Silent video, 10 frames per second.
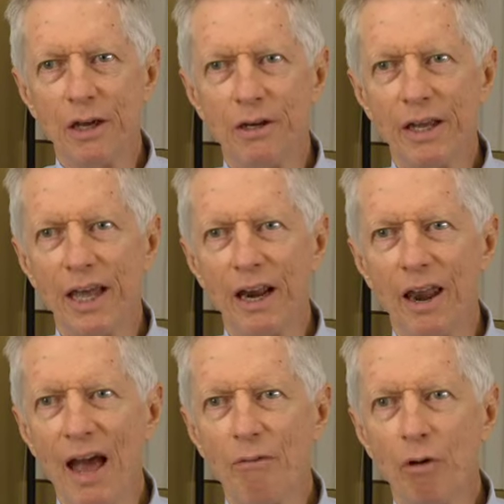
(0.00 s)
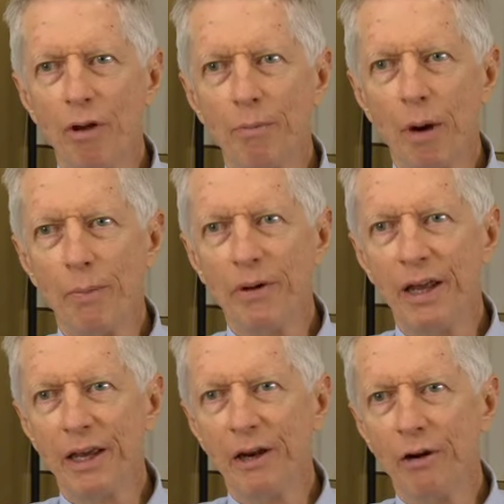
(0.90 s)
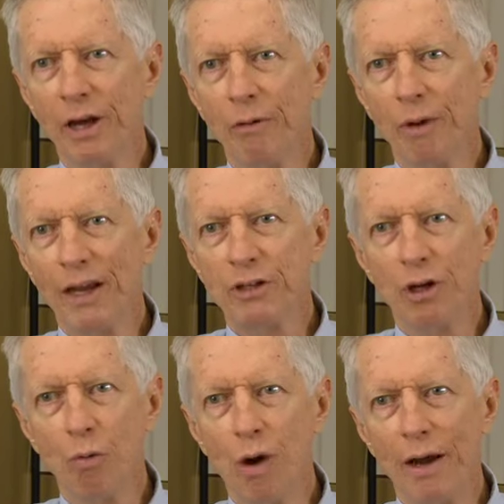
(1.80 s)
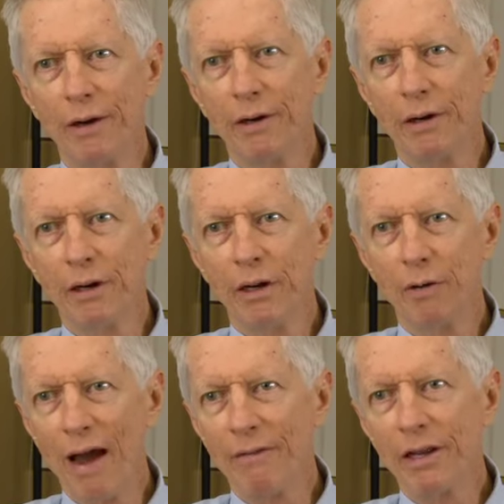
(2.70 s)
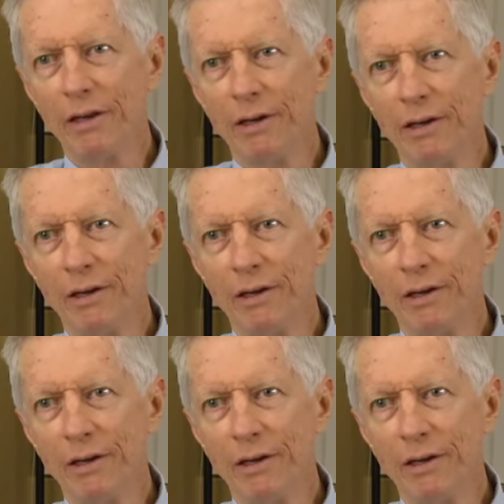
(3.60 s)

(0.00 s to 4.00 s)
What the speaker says: to get it level and perpendicular in relation to what? Gravity?